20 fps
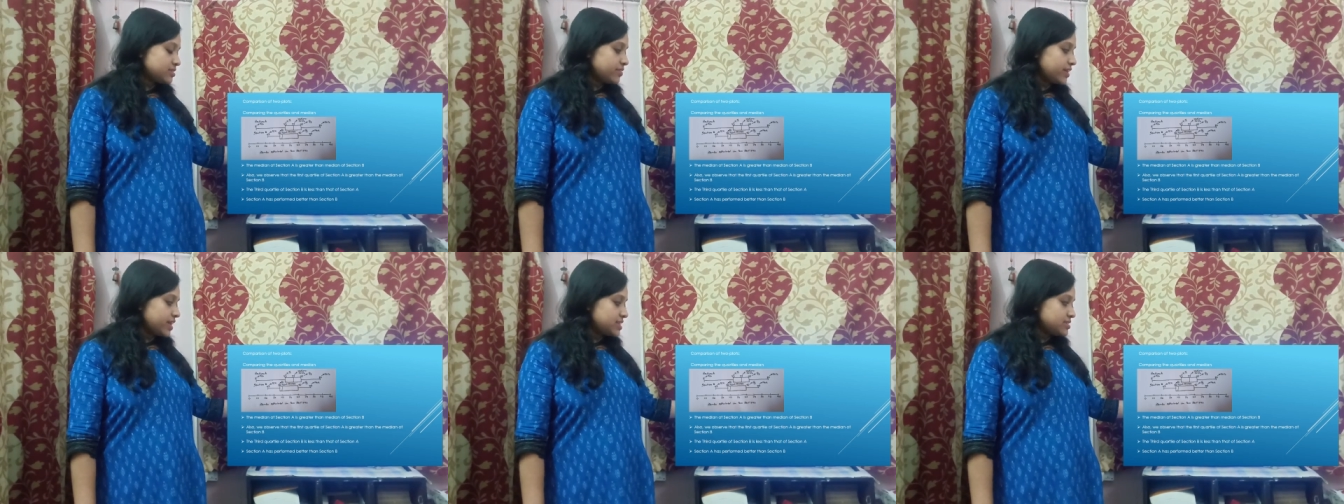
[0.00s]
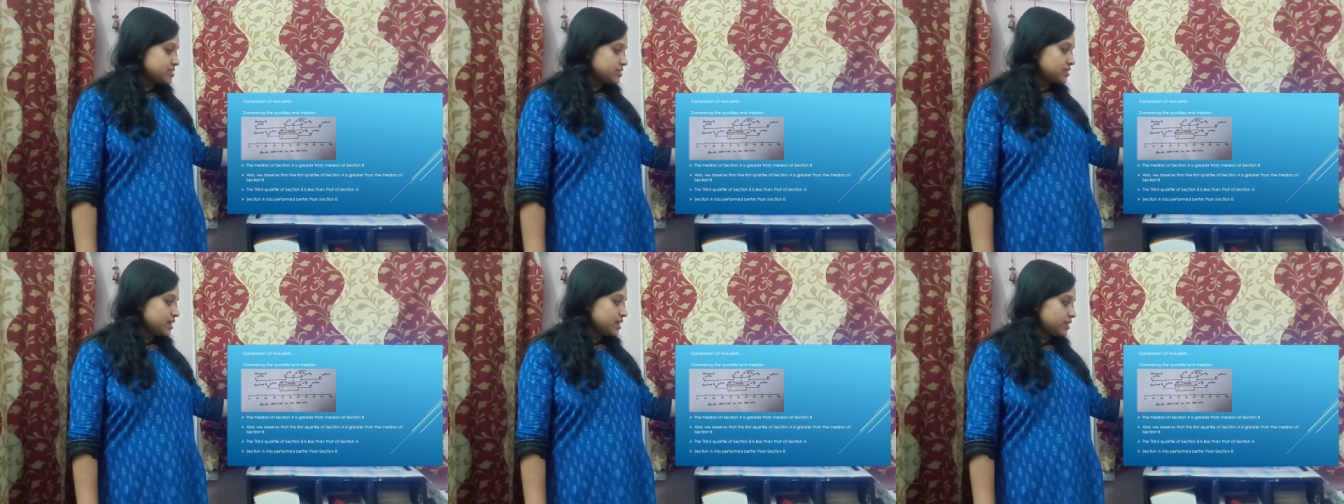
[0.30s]

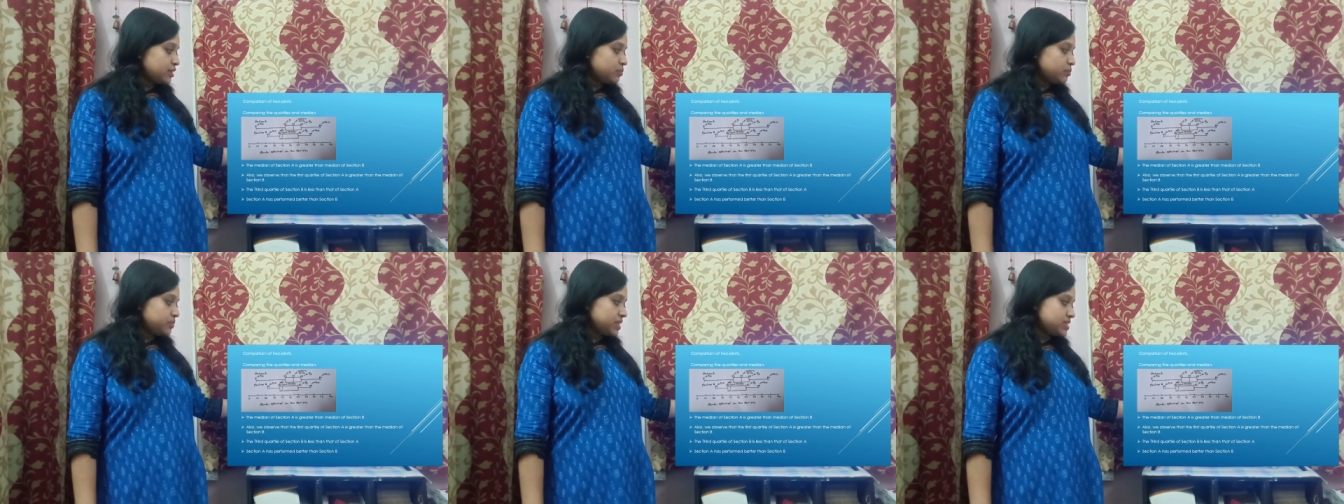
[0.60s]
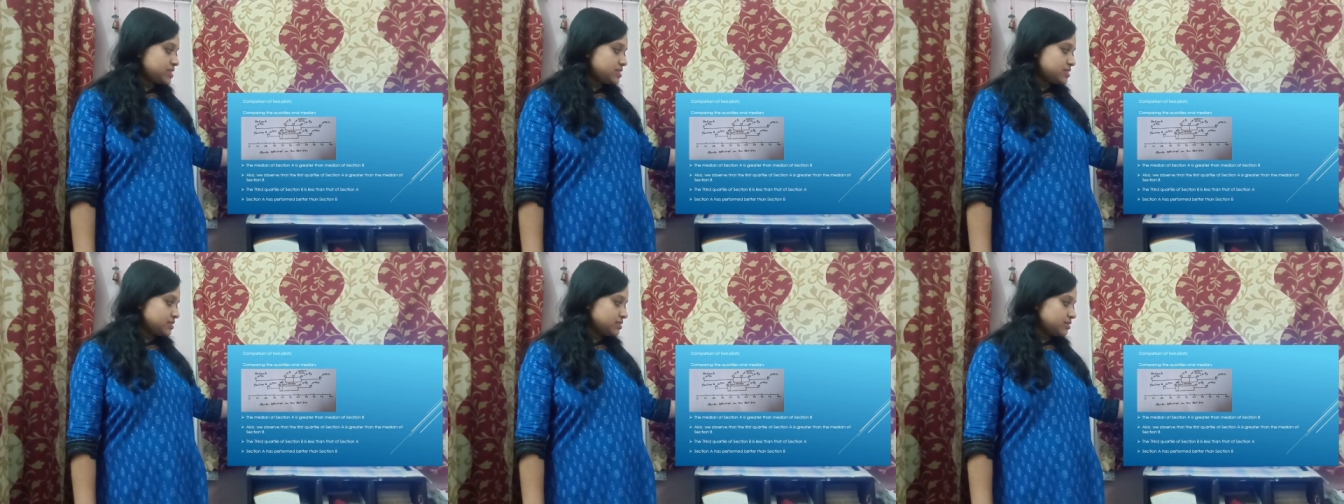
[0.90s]
greater than the
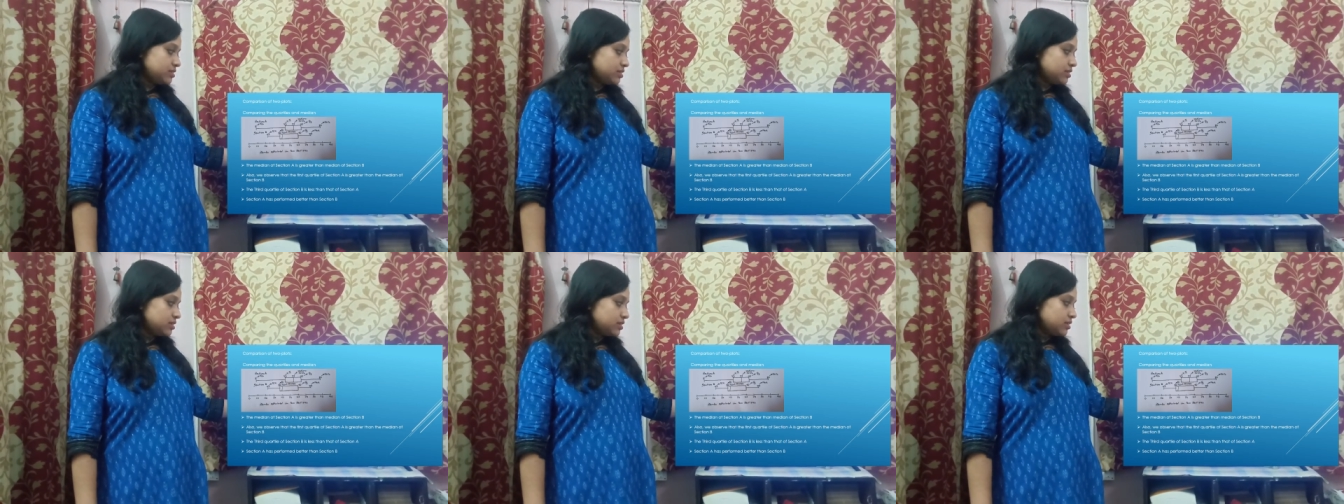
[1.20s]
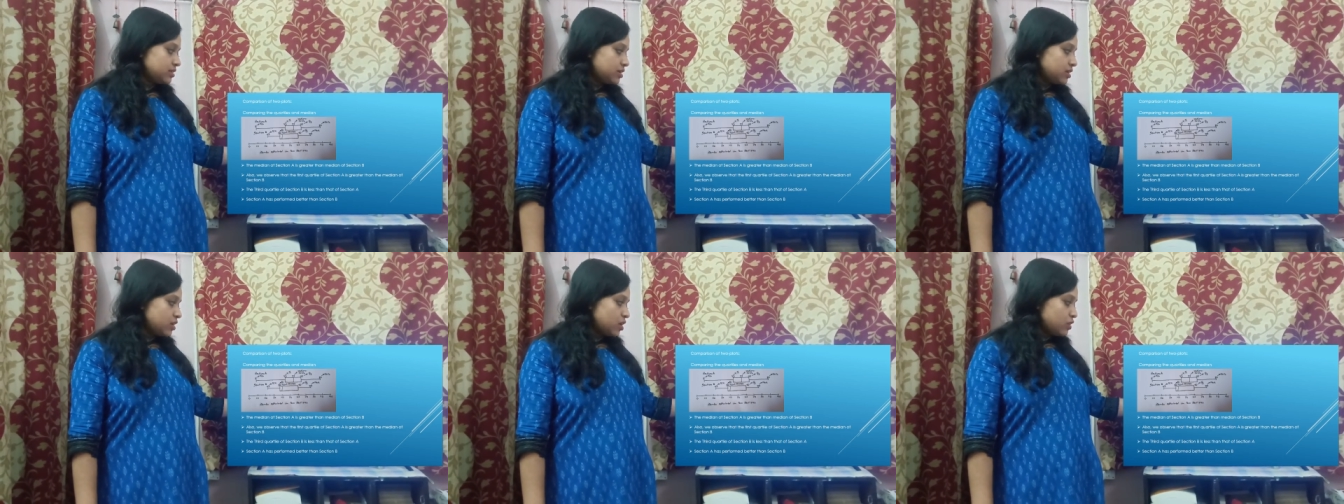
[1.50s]
median
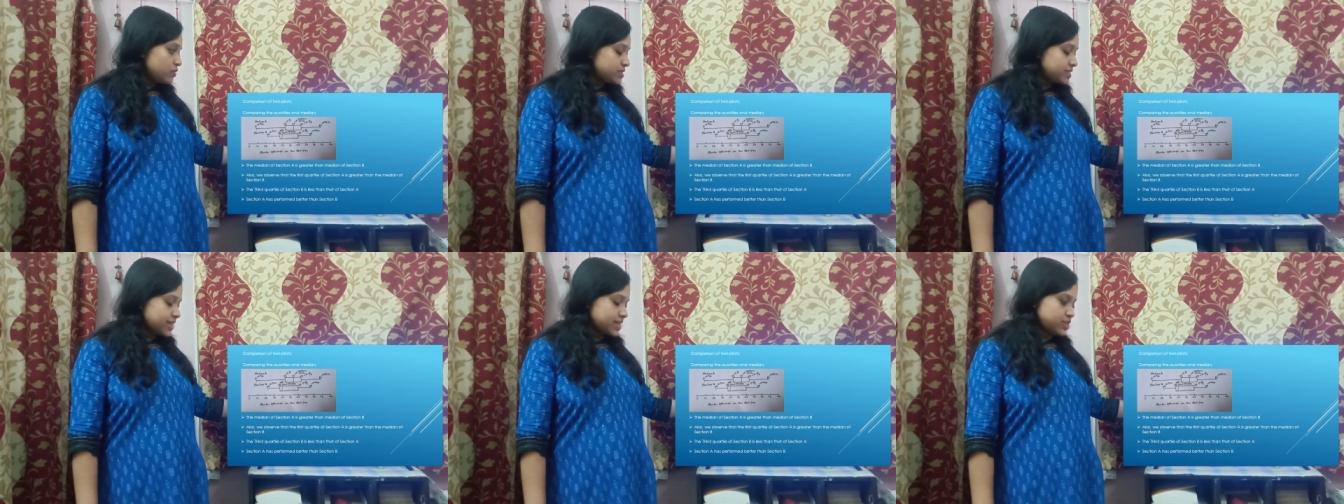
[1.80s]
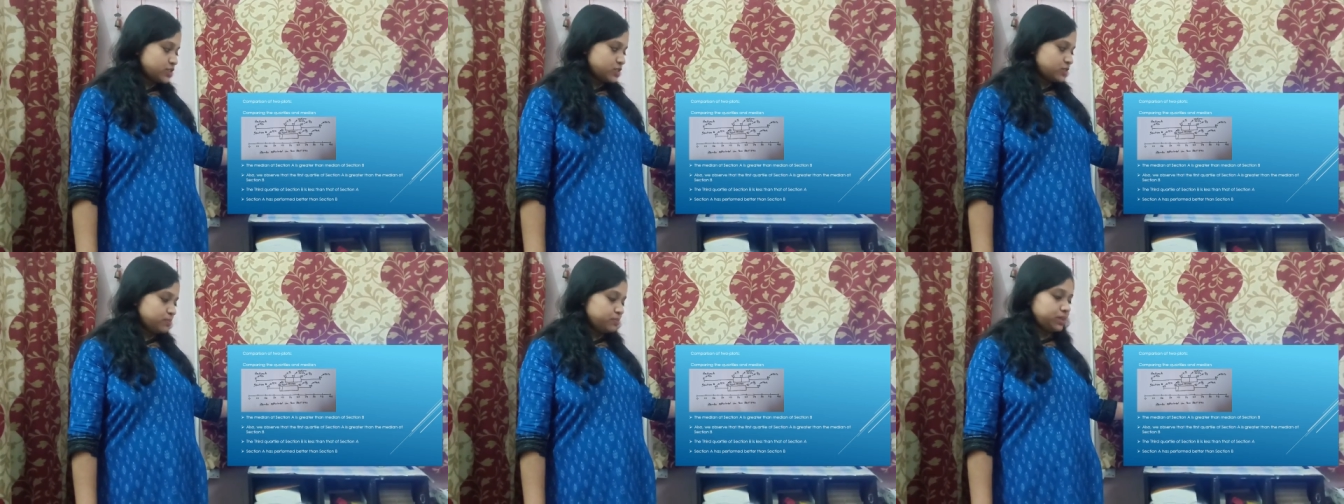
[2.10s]
of
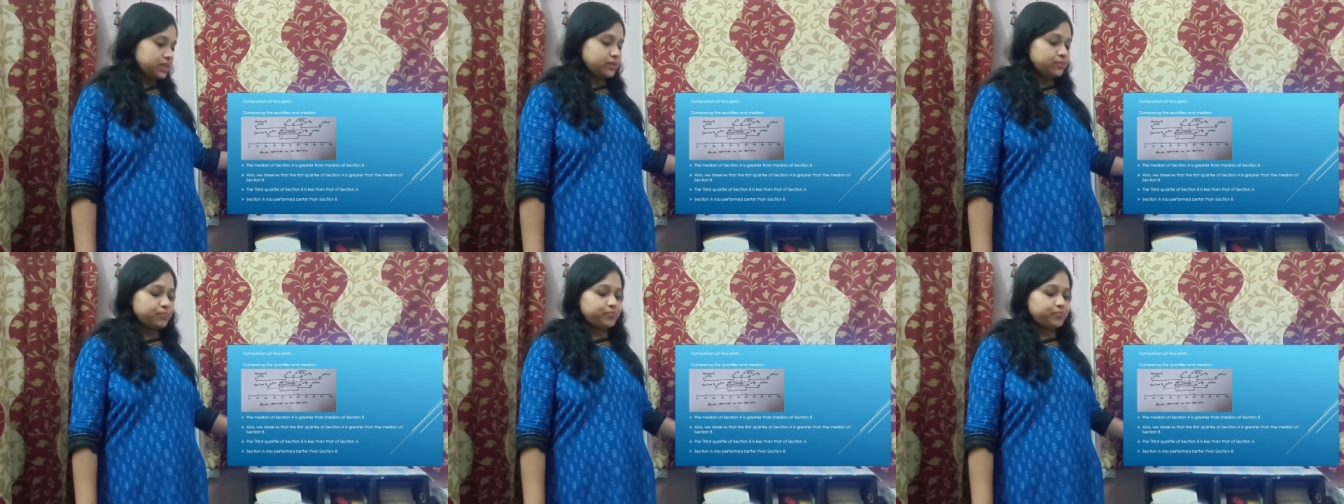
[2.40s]
section B.